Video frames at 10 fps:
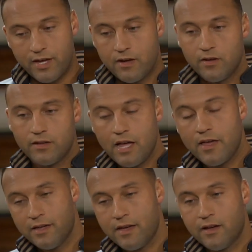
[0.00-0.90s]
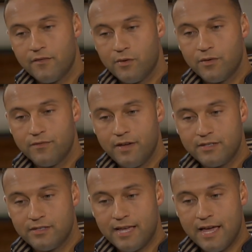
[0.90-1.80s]
yeah, everyone
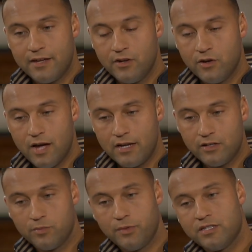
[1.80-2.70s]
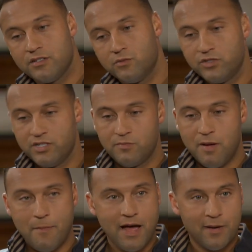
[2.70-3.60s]
faces that. You know, I'd go places with just my
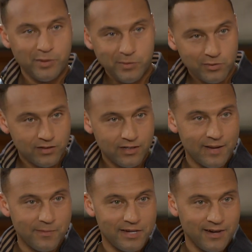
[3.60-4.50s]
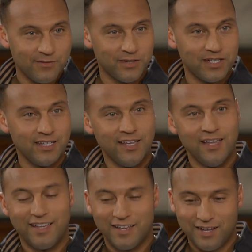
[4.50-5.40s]
mom, people would look at me kind of funny.
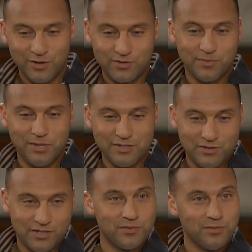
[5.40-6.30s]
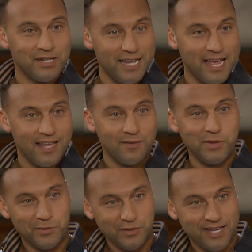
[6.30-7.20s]
I go some places just with my dad,
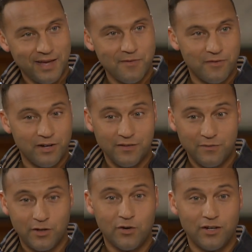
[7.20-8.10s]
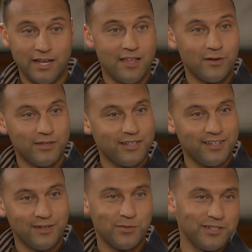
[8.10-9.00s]
people look at me funny. If we go together, then
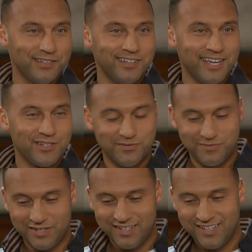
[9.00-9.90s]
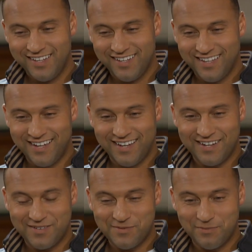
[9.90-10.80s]
they really look at me
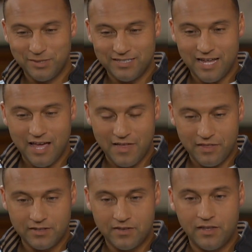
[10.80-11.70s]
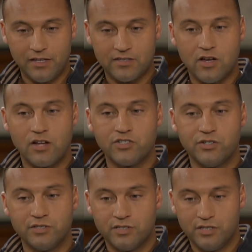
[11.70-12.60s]
funny. But I think the thing it taught
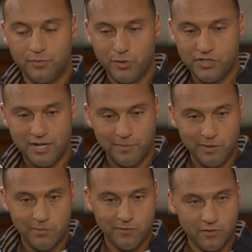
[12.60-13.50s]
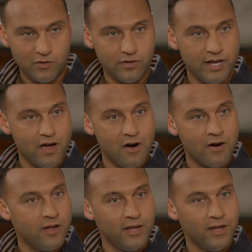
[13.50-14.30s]
you is to appreciate people for who they are,